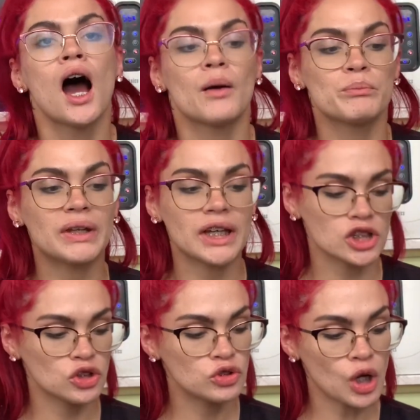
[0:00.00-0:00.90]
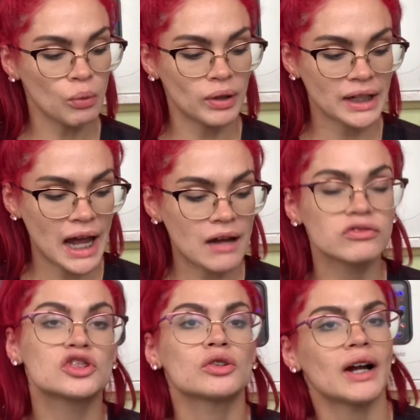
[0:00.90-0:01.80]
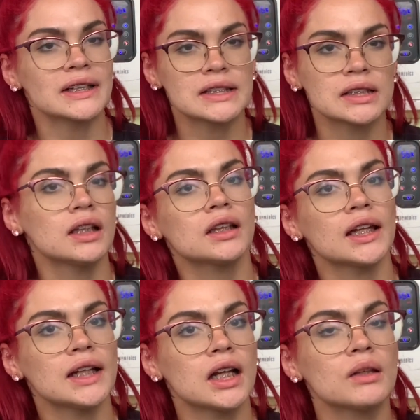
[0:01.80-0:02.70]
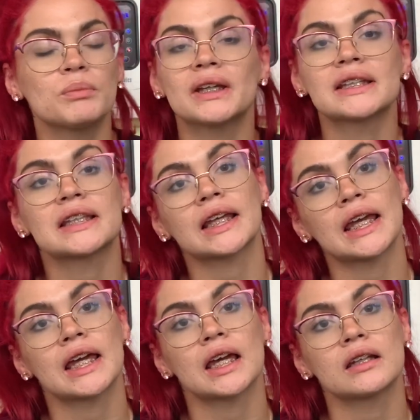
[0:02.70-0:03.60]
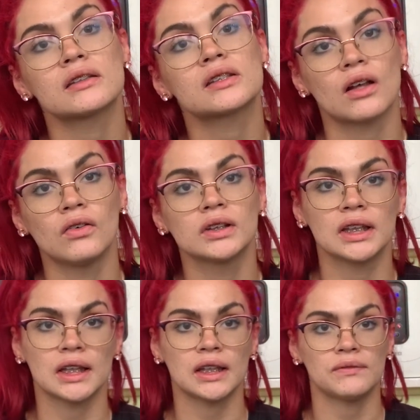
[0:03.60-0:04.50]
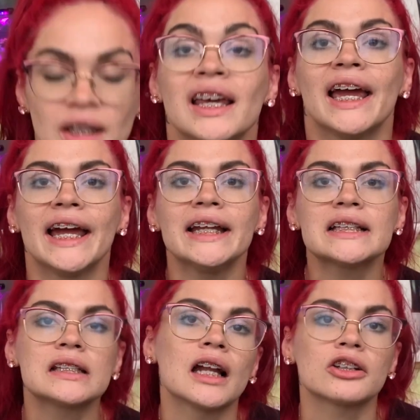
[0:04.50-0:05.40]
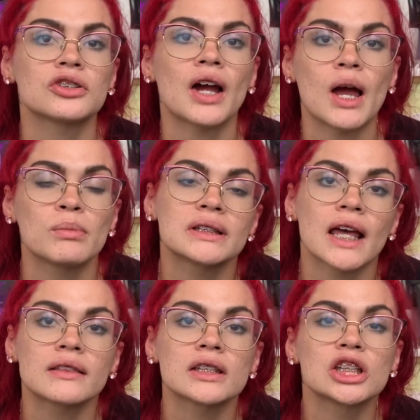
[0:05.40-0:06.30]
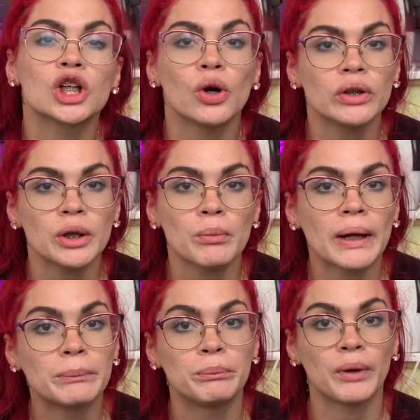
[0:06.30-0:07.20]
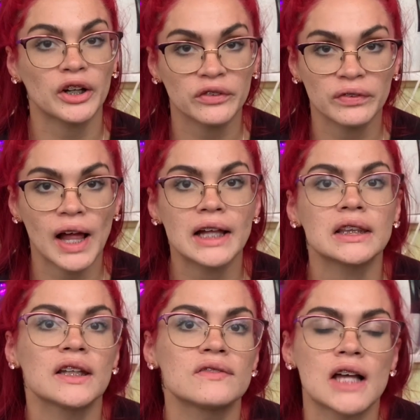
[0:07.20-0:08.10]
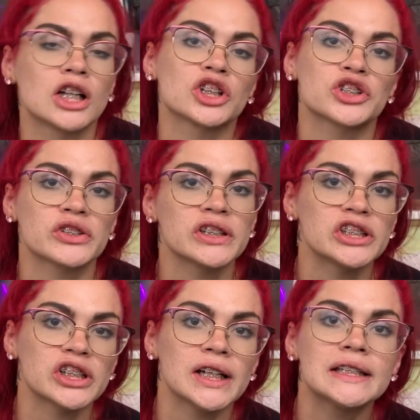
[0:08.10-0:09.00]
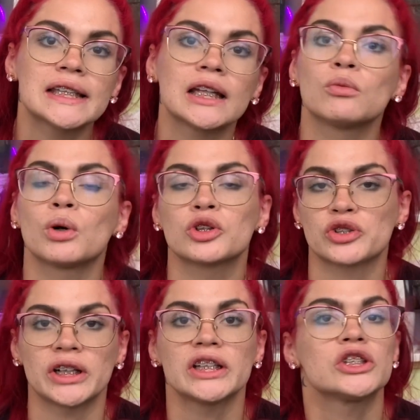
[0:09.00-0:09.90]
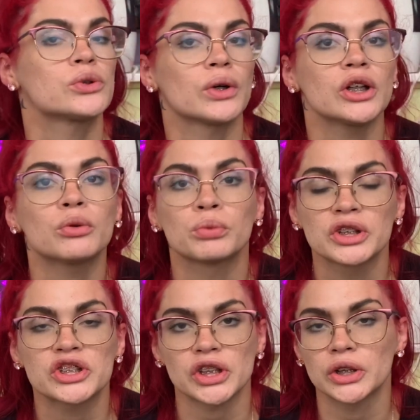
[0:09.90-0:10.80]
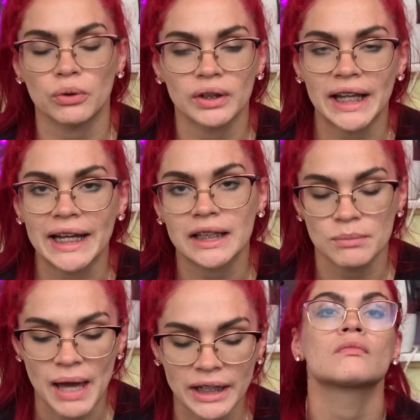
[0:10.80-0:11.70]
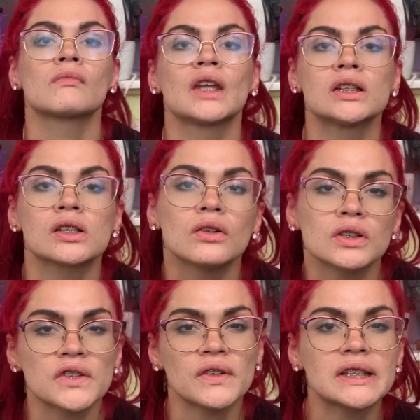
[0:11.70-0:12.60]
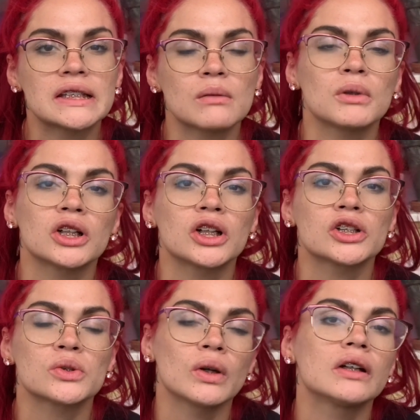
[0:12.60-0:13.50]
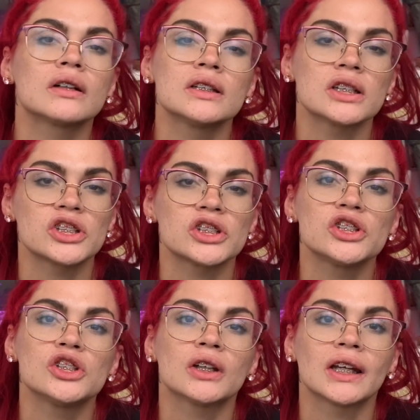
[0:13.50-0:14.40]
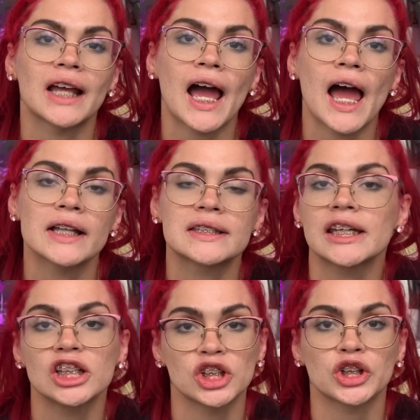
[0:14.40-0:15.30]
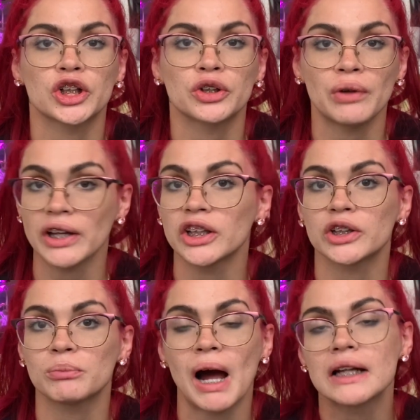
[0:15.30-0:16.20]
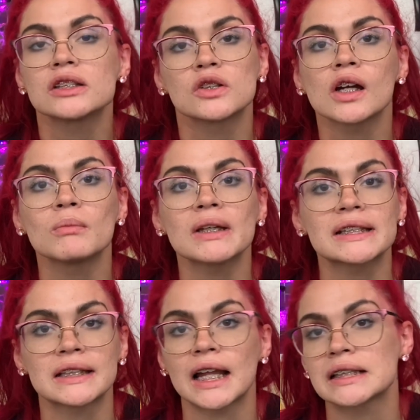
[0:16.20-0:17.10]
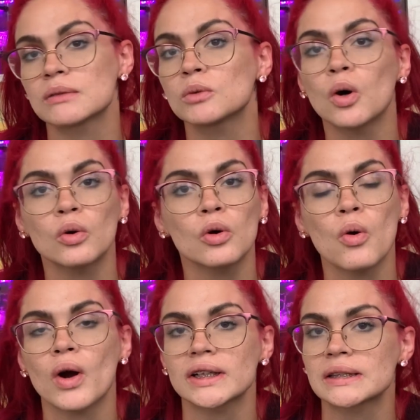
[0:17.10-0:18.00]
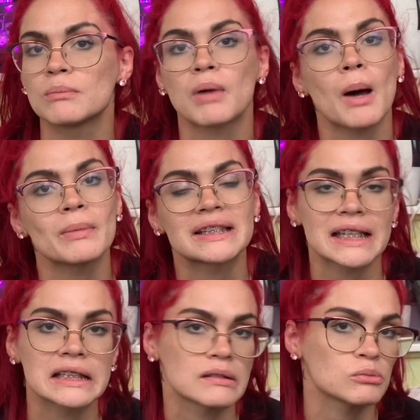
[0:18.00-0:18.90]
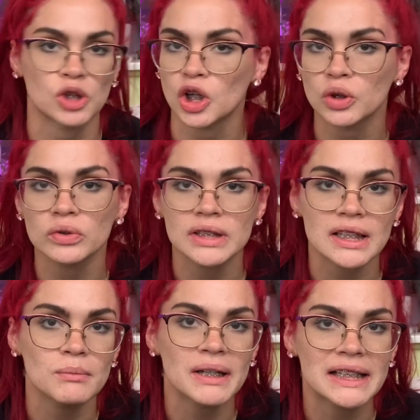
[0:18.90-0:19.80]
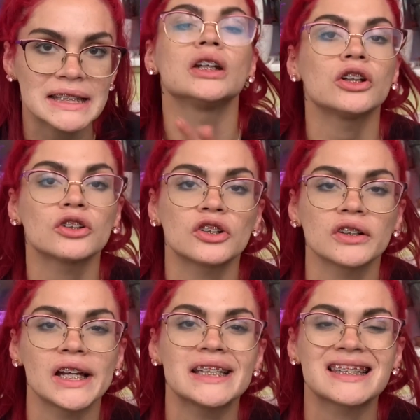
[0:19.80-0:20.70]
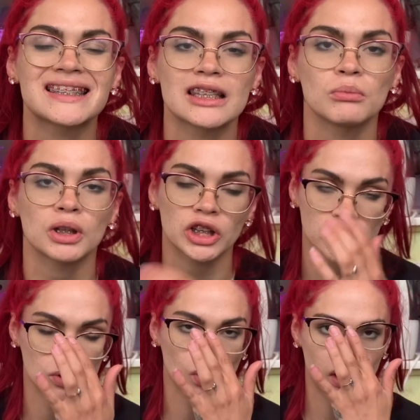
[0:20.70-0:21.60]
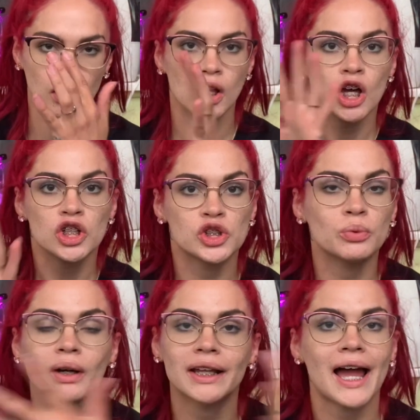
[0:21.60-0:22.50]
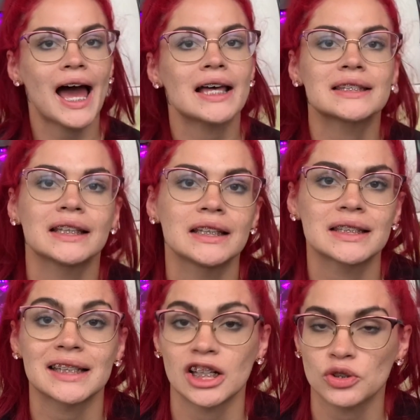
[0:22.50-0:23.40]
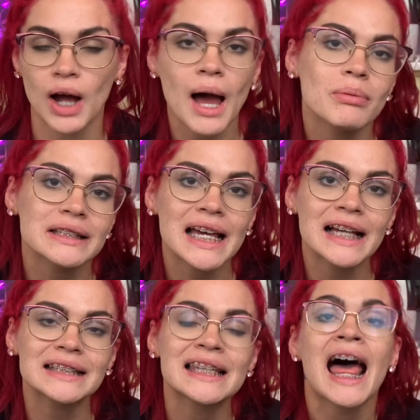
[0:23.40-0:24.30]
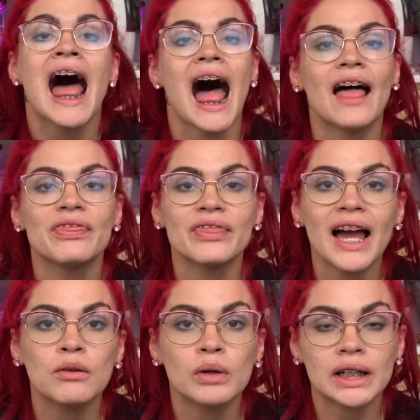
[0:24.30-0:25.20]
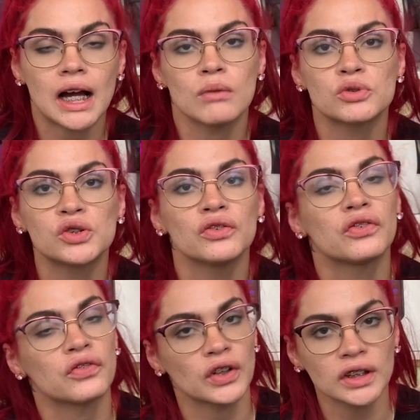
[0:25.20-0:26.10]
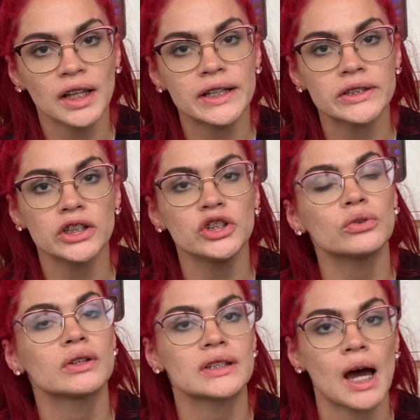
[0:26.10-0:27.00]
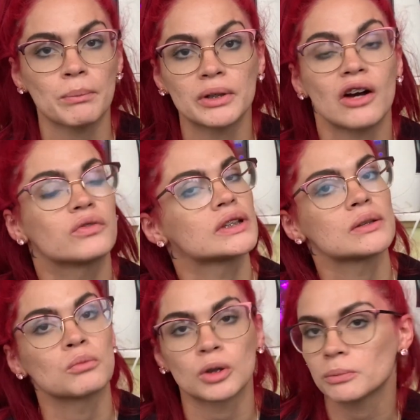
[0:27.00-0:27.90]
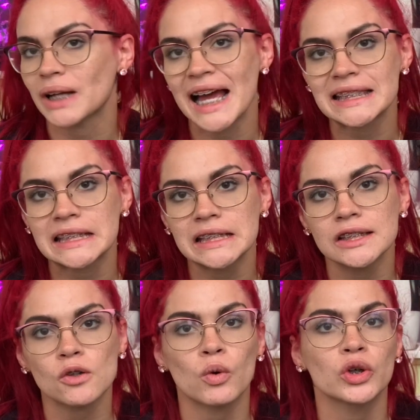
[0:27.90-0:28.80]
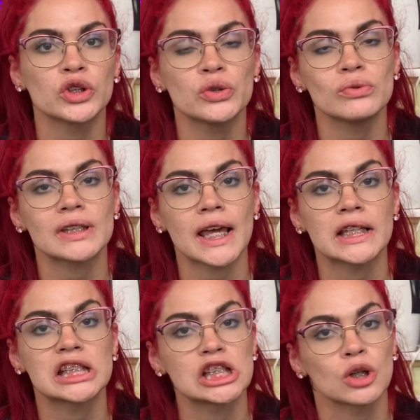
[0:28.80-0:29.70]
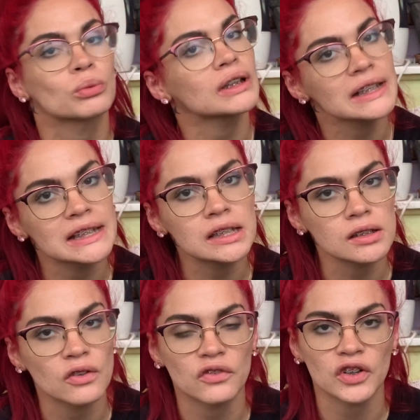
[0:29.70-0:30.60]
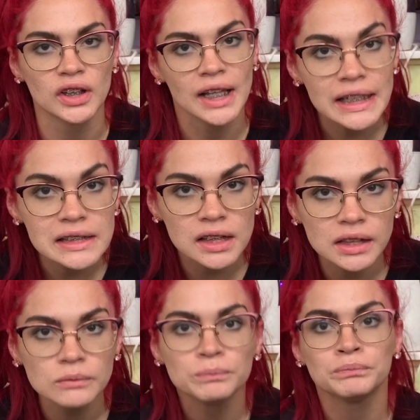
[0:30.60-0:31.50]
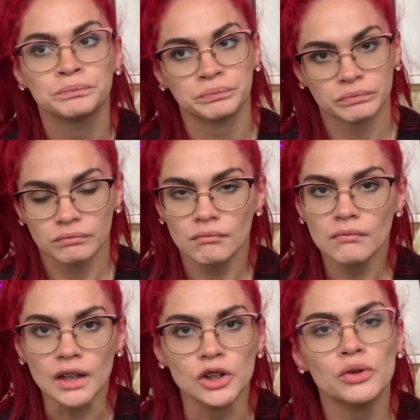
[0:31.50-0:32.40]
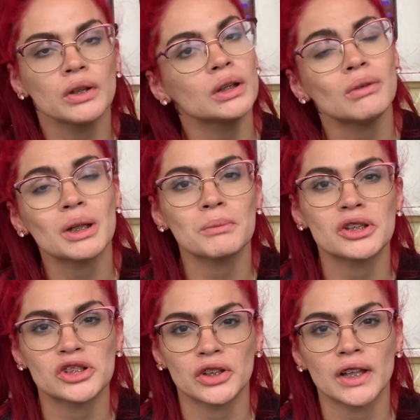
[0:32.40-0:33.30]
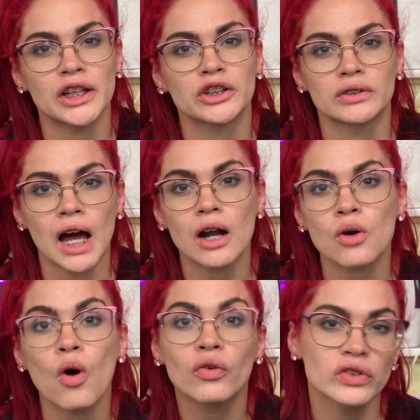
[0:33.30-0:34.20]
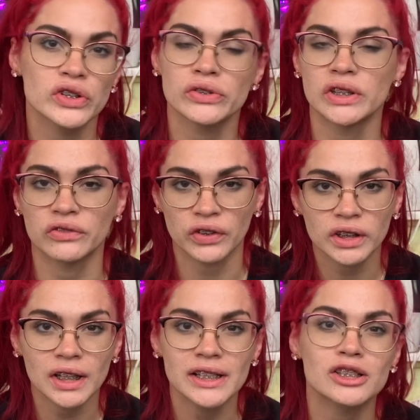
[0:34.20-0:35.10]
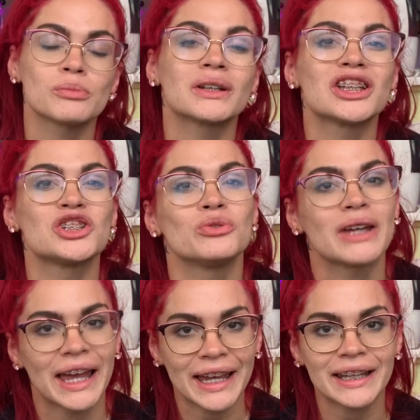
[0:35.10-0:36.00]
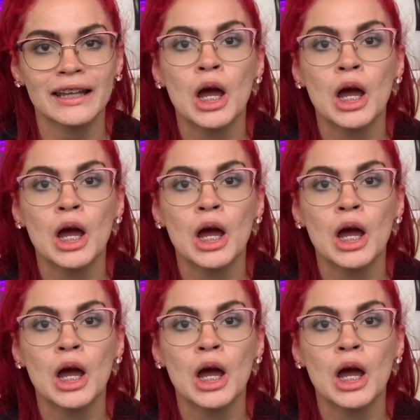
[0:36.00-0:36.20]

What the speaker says: because you don't want to have direct sunlight on it, because that can scald the leaves. In its natural habitat, the Syngonium white butterfly lives under tree shades in well-draining soil rich in organic matter. To cultivate similar soil conditions, you can take your regular potting soil mix and add some coco coir, some pumice, and some charcoal to the mix. And it'll create a similar soil to what it has in its natural habitat. And then when it comes to fertilizing, you can top it off with some worm castings or use a slow release fertilizer. You really want to make sure that you're not overusing fertilizer, because you can